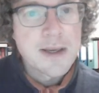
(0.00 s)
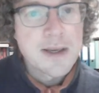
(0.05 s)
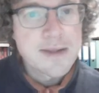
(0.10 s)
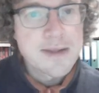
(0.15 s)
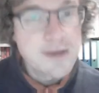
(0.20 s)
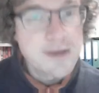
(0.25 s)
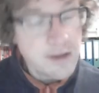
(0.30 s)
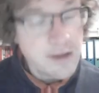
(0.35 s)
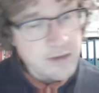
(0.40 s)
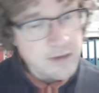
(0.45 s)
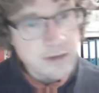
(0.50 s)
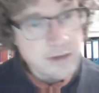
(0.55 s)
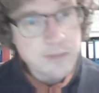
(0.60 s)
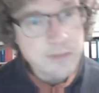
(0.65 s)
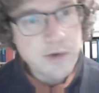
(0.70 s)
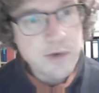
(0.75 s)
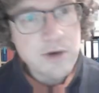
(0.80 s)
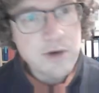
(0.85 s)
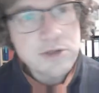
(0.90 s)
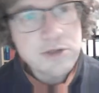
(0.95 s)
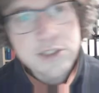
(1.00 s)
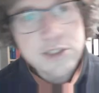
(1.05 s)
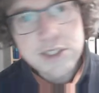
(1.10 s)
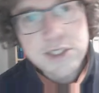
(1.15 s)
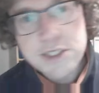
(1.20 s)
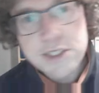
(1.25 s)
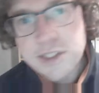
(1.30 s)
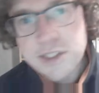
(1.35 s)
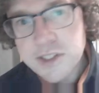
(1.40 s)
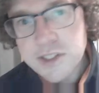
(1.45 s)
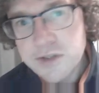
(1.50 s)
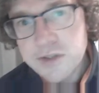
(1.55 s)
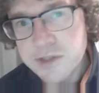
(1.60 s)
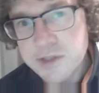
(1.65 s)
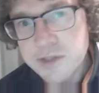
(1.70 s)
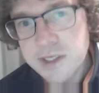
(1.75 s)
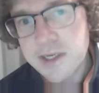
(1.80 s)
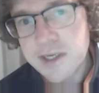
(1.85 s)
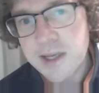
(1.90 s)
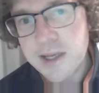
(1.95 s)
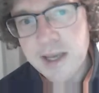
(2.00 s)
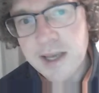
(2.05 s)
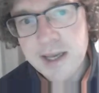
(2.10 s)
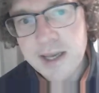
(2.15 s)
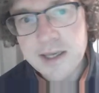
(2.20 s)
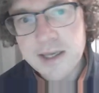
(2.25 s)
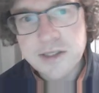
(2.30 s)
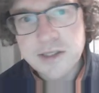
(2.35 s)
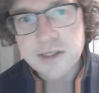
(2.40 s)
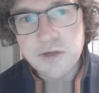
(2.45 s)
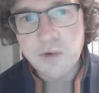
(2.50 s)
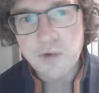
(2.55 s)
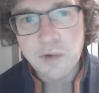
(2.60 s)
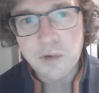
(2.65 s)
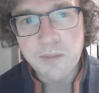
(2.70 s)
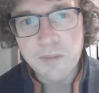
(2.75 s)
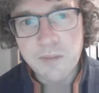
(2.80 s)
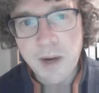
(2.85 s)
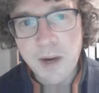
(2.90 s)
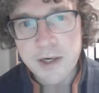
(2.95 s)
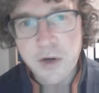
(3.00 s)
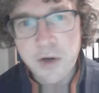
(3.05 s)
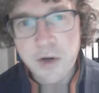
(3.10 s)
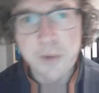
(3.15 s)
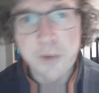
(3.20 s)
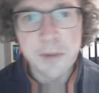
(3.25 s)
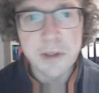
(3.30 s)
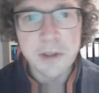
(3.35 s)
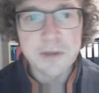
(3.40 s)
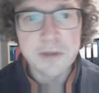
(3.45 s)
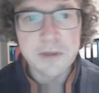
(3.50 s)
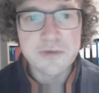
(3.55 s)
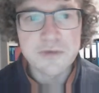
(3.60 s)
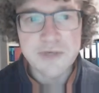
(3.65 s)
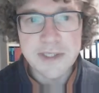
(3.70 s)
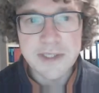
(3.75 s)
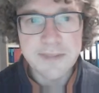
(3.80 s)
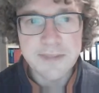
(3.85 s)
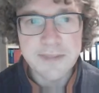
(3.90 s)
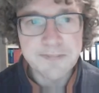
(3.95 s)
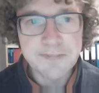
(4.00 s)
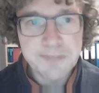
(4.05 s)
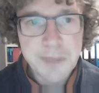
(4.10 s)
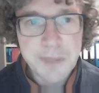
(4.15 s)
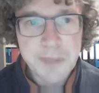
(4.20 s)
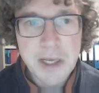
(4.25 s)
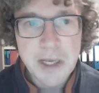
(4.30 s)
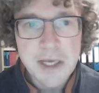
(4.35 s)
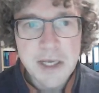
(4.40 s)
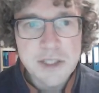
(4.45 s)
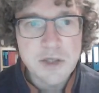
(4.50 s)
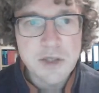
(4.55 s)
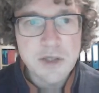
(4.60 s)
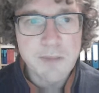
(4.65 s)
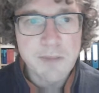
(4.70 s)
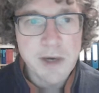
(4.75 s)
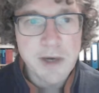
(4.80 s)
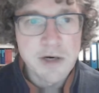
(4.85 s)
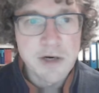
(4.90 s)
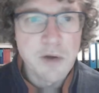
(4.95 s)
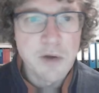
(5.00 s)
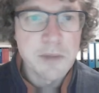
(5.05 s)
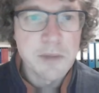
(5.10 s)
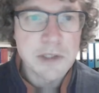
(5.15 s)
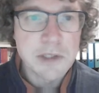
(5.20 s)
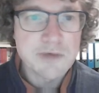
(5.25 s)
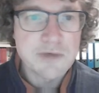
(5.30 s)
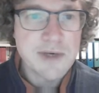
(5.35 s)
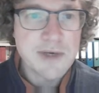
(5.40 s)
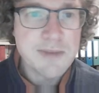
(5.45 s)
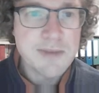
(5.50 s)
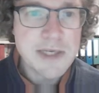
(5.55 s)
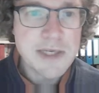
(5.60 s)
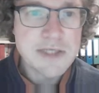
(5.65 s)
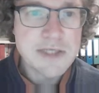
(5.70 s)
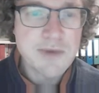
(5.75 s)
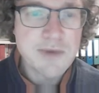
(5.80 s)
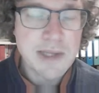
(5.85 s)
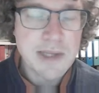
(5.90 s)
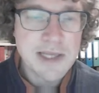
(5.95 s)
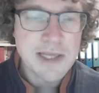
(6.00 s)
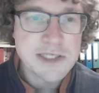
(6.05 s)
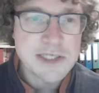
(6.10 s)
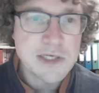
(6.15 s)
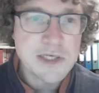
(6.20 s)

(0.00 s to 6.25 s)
The other approach is using a so-called binomial tree. So a binomial tree means, well, let's